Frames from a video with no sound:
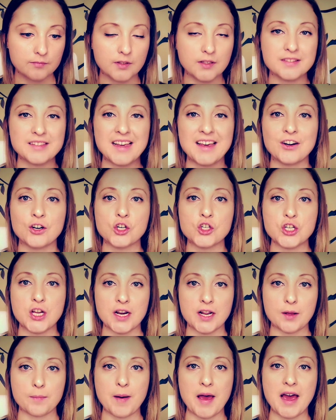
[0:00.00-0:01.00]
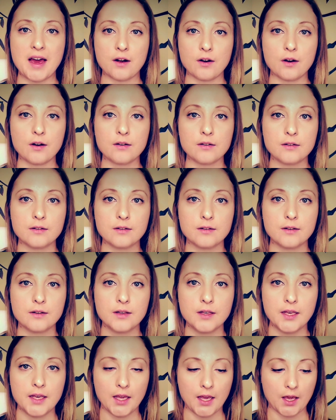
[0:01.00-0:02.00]
this energetic pattern.
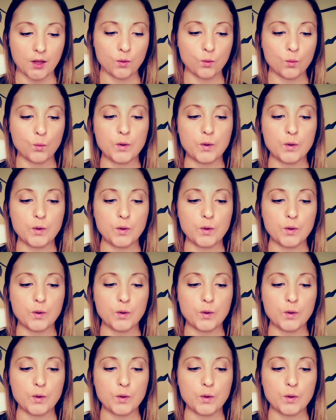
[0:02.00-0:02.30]
And